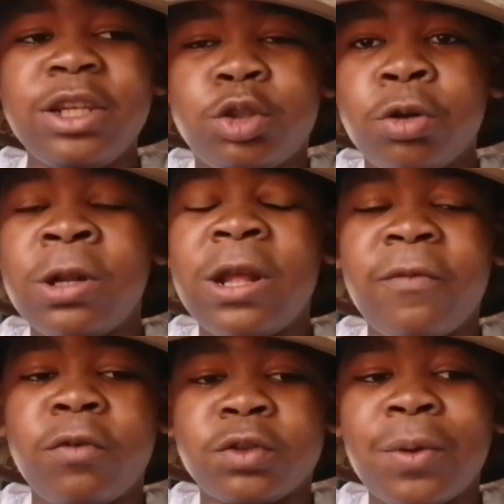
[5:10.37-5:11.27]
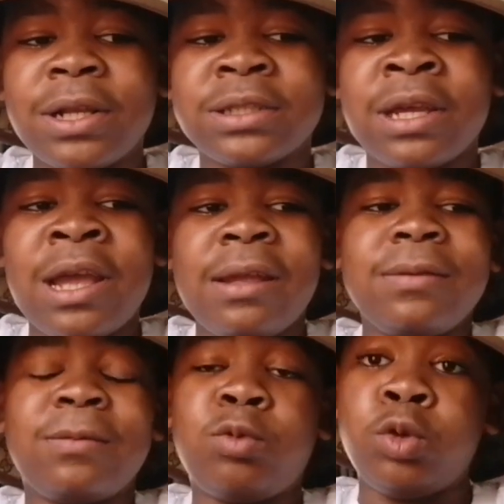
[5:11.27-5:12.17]
Jordan Air Force Ones.
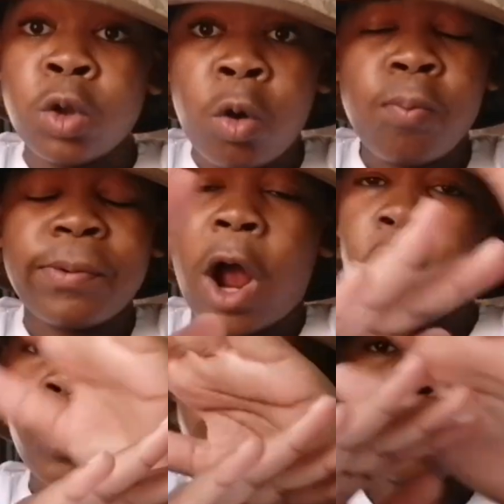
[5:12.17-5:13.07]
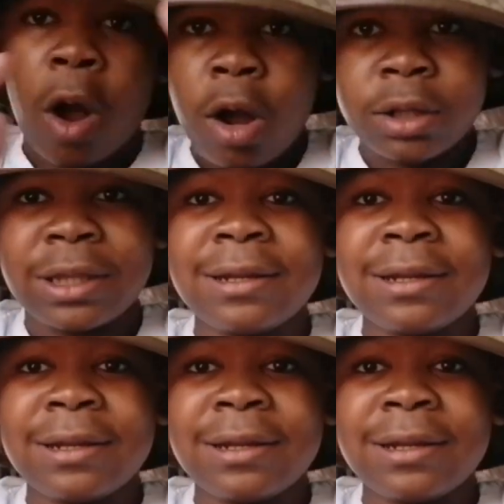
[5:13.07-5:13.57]
Nope, wrong.